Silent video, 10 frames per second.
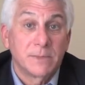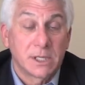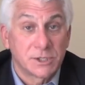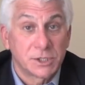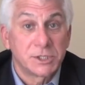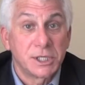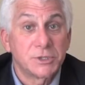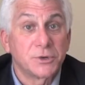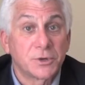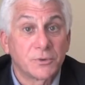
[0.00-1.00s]
because it's
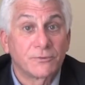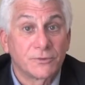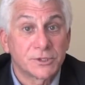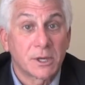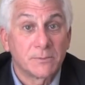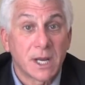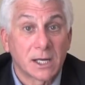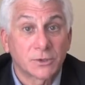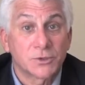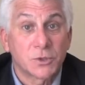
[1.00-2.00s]
easier for some
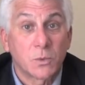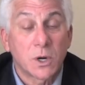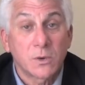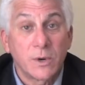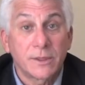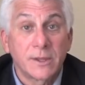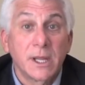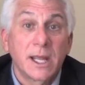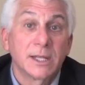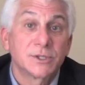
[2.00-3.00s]
doctors to work with,
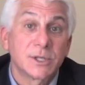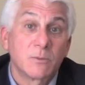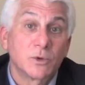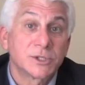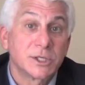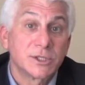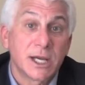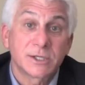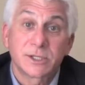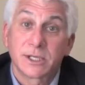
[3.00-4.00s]
and some will
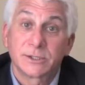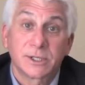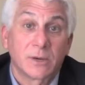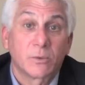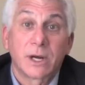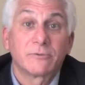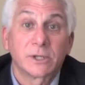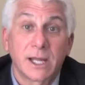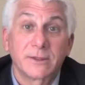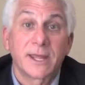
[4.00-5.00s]
suggest that whatever
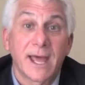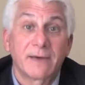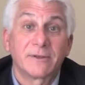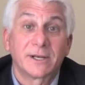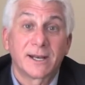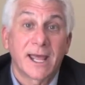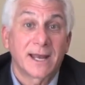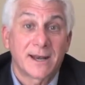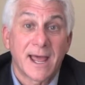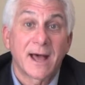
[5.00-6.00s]
length you have it
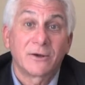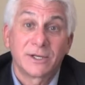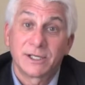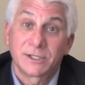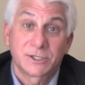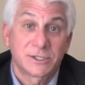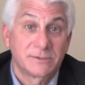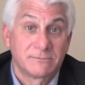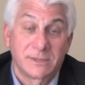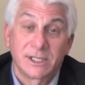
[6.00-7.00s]
at now is
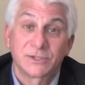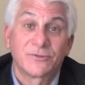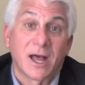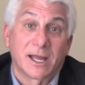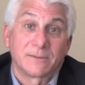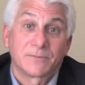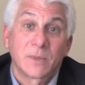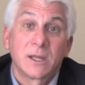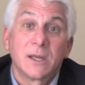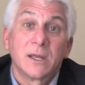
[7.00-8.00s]
fine.
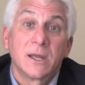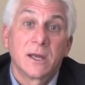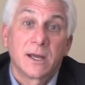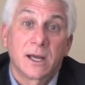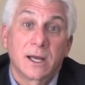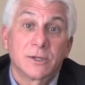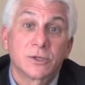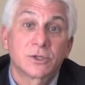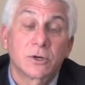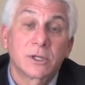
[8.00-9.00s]

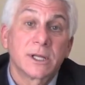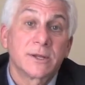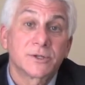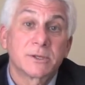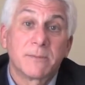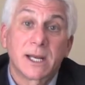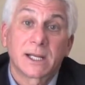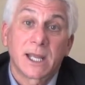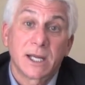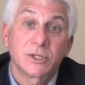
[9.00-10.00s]
Certainly there's some
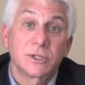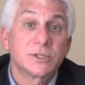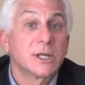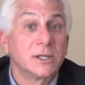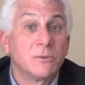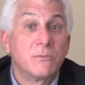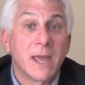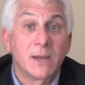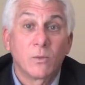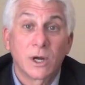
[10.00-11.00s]
medications that you
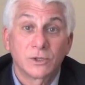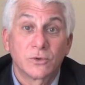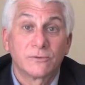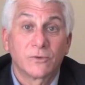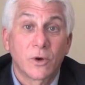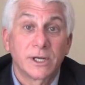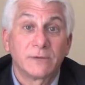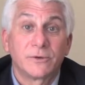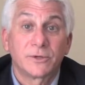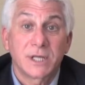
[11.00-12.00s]
may want to avoid
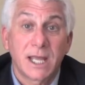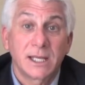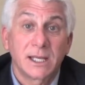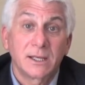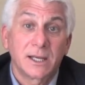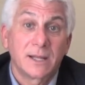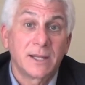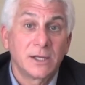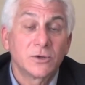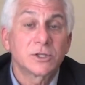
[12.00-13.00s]
if you're taking it, and
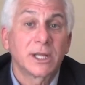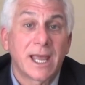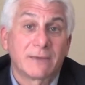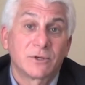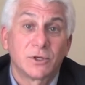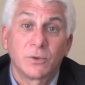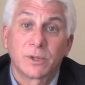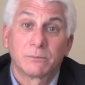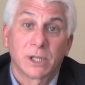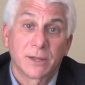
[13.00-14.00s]
they usually have to do
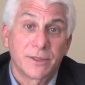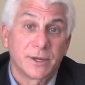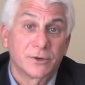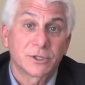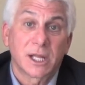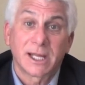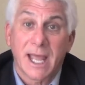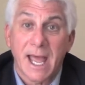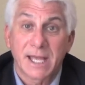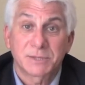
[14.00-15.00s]
with blood thinners like
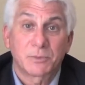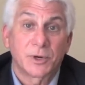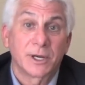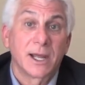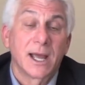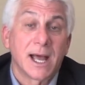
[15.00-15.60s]
aspirin,